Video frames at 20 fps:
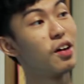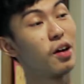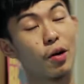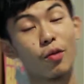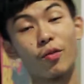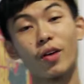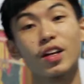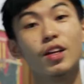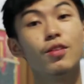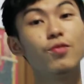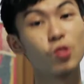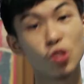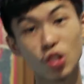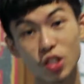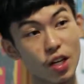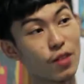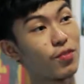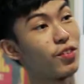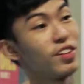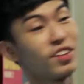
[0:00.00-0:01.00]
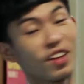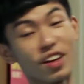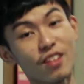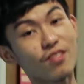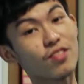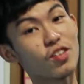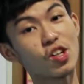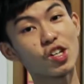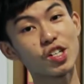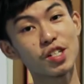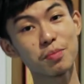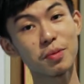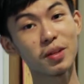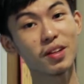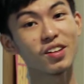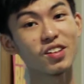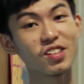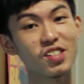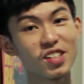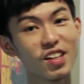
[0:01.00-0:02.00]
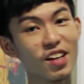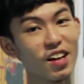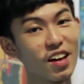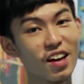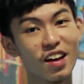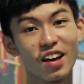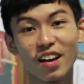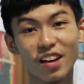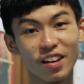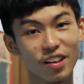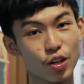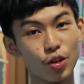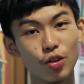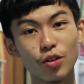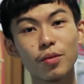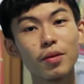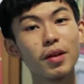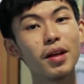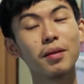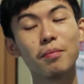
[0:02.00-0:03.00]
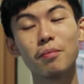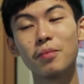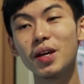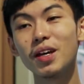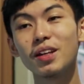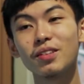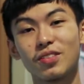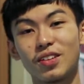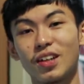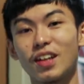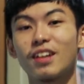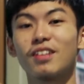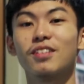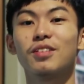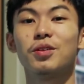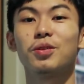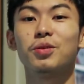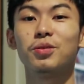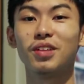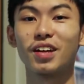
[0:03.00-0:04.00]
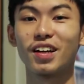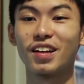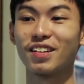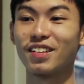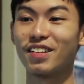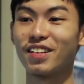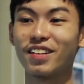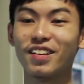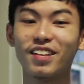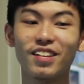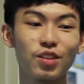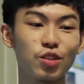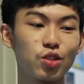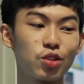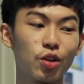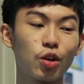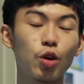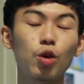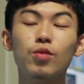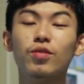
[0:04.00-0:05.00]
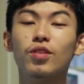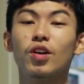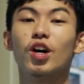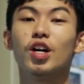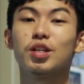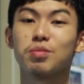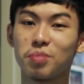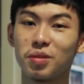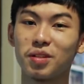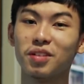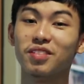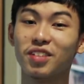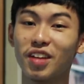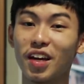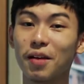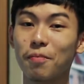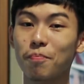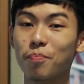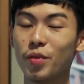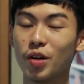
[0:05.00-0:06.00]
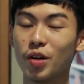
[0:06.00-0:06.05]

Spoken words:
Alright, if you just have a thing for hospitals, you don't need me to tell you that you should go with the hospital game.